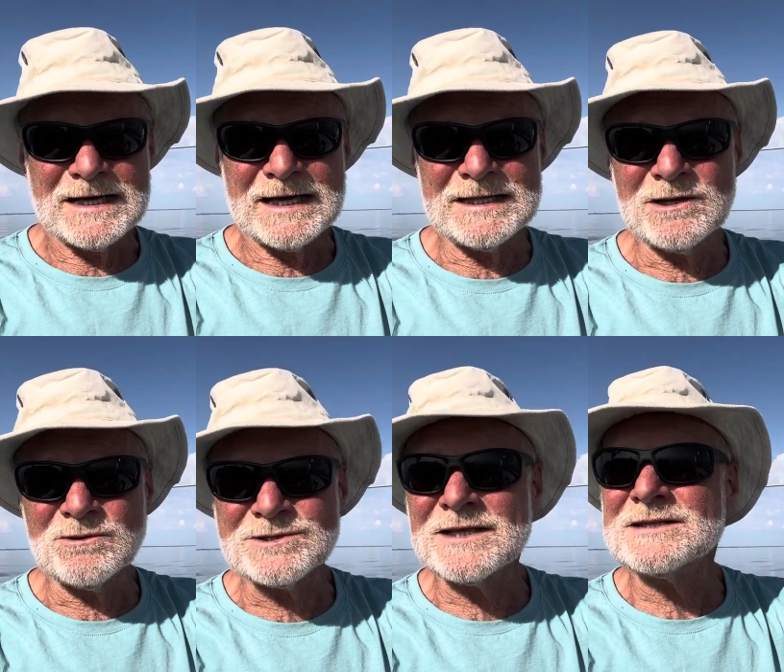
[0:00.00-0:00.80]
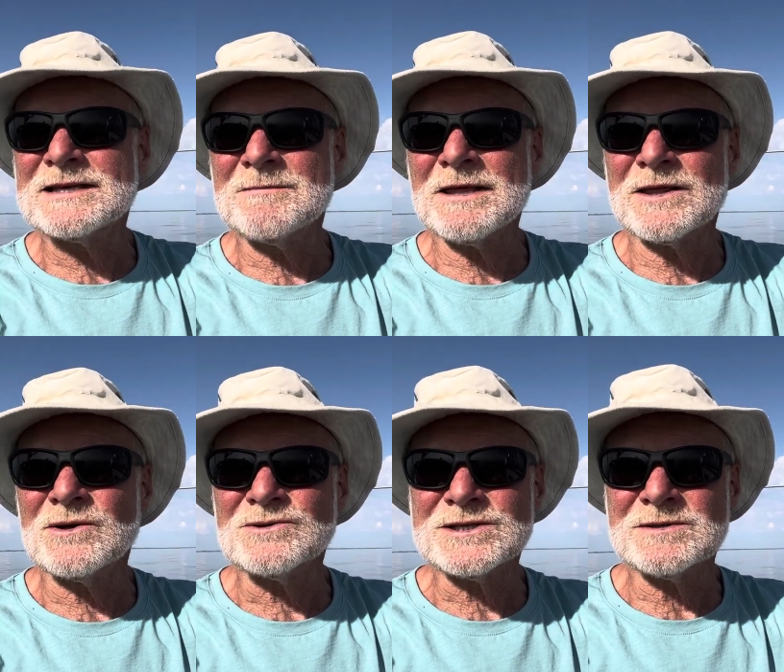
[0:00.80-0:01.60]
And they all said the same thing. They
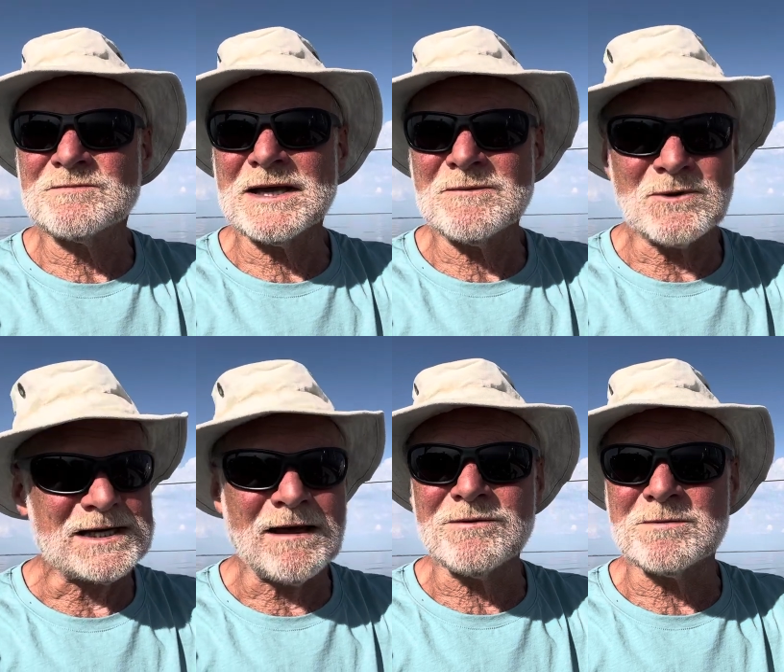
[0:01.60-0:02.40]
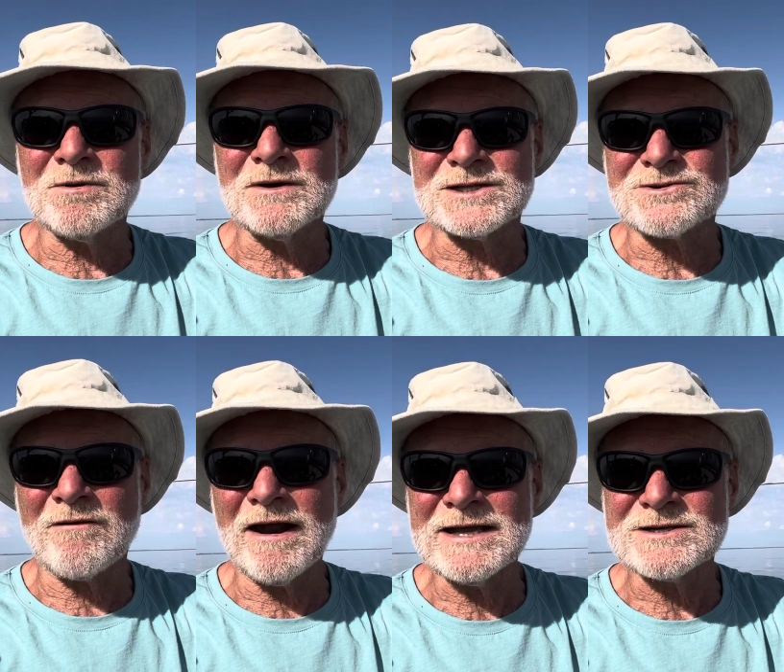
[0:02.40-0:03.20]
all said, hey, we love the book. It's
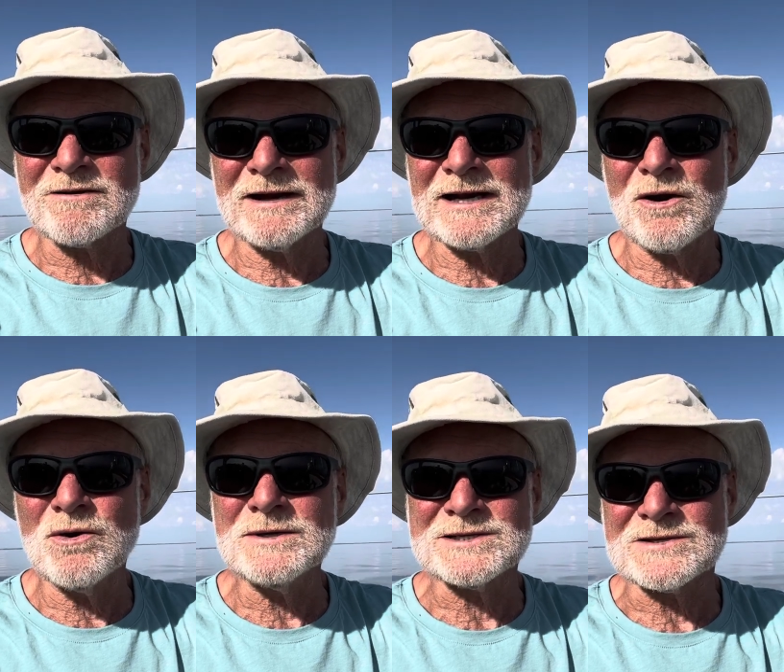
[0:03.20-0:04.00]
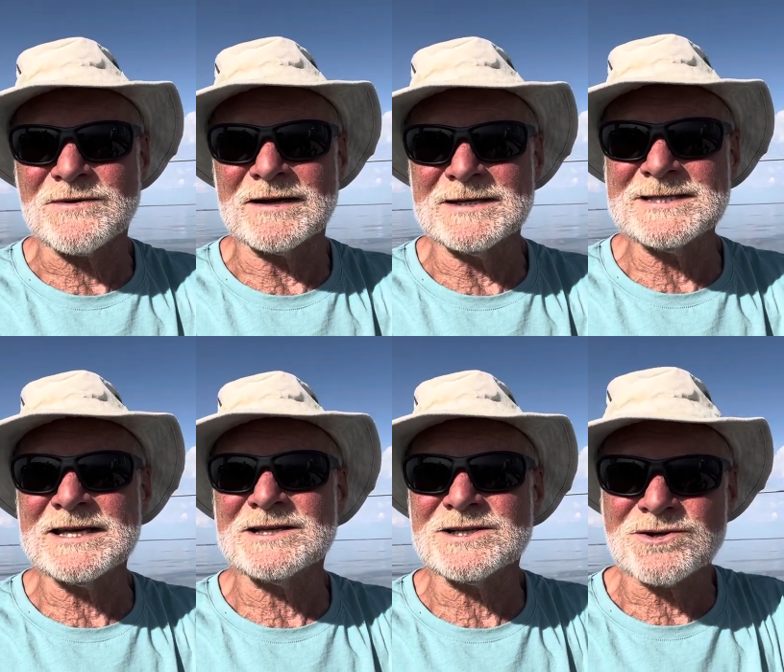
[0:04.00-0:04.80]
great. It's great. Now, who is this fellow? Is he
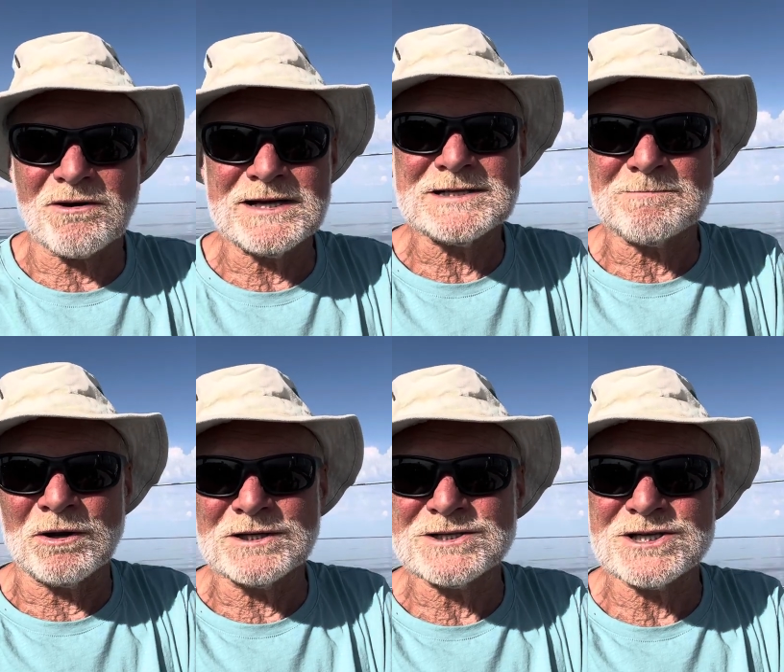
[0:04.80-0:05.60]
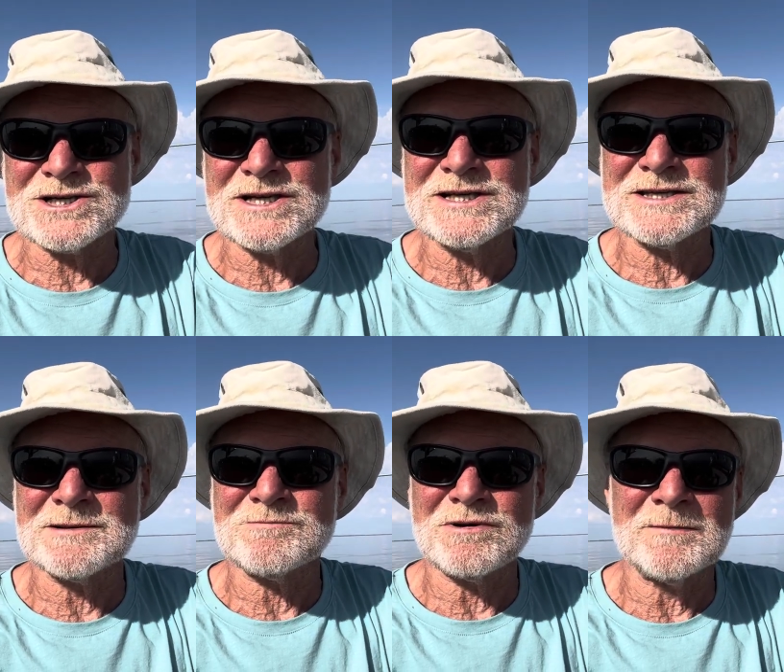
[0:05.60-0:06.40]
a disgraced politician? Is he
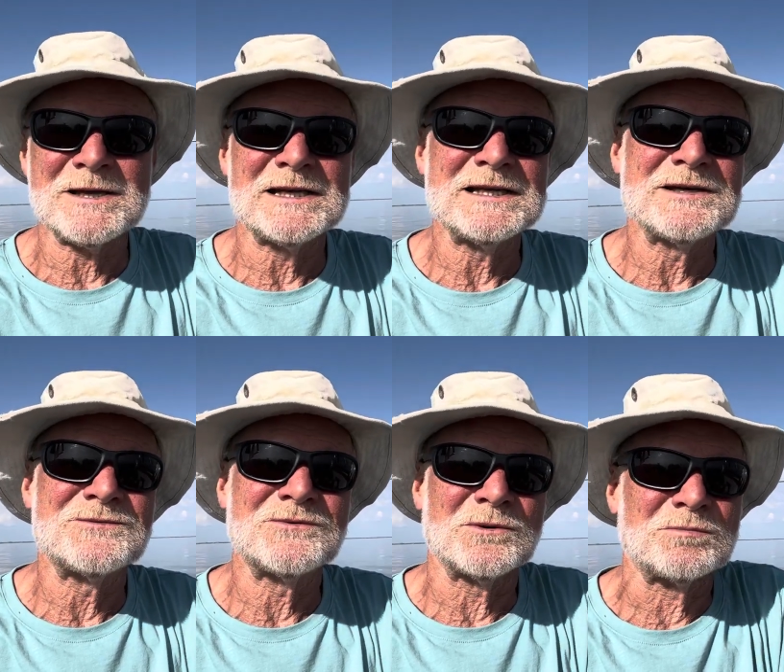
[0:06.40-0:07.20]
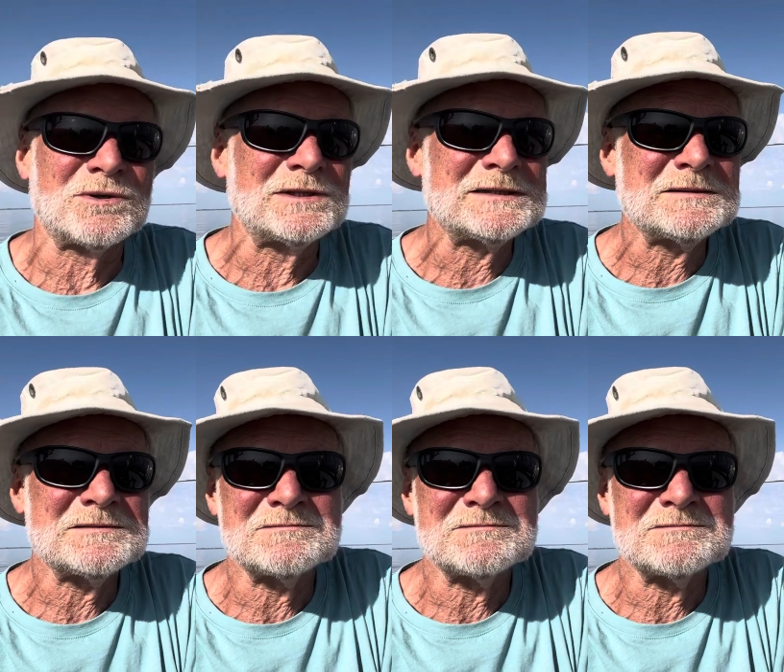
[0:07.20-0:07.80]
a Premier League footballer,